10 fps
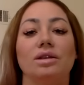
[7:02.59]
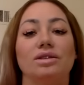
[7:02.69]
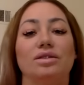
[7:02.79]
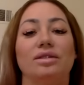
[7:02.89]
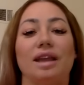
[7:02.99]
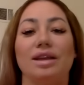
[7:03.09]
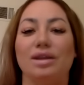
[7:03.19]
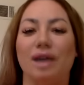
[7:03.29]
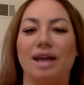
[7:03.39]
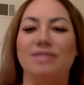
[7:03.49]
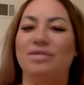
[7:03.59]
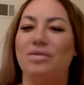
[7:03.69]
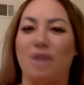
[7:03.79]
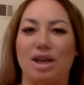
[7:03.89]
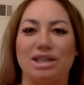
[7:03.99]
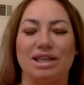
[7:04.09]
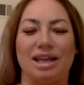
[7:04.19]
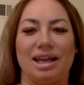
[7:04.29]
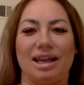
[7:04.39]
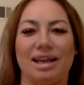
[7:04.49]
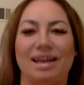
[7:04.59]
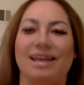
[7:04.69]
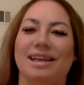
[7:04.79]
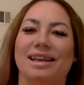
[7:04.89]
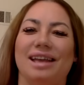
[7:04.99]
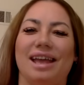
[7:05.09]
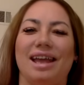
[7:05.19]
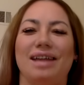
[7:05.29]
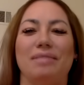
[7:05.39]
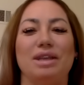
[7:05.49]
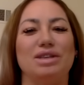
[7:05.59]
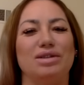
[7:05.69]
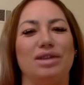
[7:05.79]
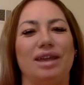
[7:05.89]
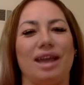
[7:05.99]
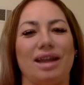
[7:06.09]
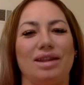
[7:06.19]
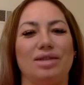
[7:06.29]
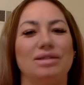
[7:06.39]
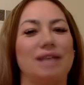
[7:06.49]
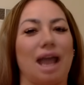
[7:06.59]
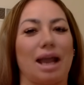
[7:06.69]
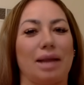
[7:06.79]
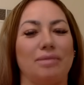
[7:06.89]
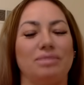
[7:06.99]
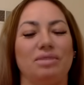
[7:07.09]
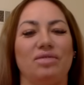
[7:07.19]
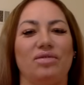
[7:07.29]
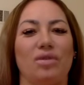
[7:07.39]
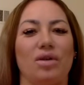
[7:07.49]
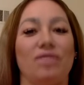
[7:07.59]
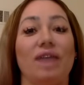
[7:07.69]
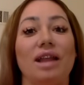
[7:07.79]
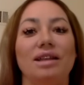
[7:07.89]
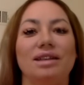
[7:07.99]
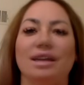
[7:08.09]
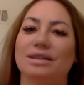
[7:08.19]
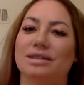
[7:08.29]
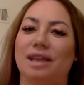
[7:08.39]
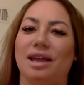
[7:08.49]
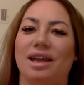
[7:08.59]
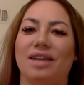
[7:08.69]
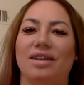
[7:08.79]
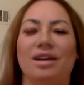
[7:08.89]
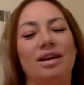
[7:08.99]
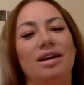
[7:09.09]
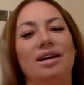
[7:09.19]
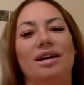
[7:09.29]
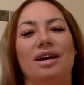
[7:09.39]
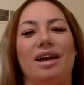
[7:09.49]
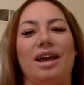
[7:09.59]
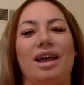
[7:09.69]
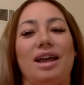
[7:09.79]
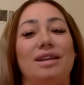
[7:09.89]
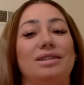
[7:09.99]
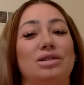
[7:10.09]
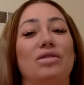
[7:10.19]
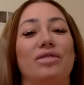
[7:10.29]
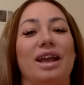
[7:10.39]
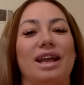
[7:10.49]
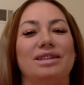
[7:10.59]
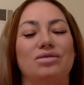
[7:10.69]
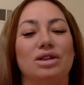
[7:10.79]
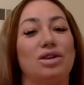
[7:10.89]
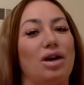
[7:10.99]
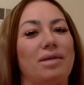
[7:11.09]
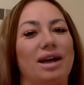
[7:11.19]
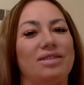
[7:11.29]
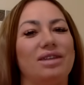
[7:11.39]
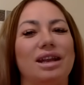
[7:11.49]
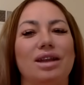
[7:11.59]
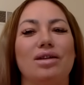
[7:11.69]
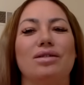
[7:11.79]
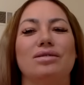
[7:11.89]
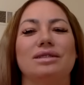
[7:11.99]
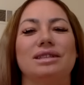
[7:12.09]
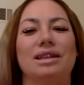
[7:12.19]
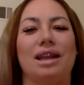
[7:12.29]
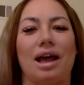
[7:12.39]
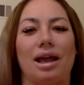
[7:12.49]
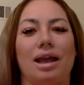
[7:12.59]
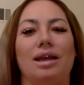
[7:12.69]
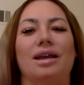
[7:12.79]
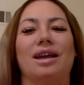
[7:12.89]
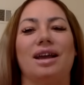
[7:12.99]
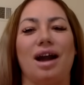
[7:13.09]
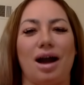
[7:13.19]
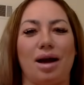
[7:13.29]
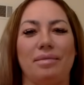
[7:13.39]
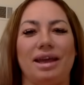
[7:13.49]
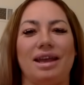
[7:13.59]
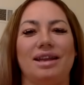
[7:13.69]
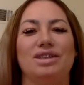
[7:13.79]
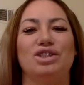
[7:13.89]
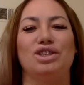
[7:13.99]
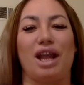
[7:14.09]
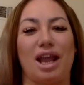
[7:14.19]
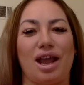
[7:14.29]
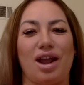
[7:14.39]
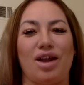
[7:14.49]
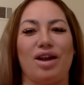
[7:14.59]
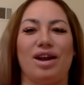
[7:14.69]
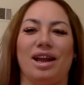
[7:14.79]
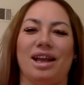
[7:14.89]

So thank you guys for watching and make sure you get those items before Valentine's Day. And don't forget to watch all my other videos, like, comment, share.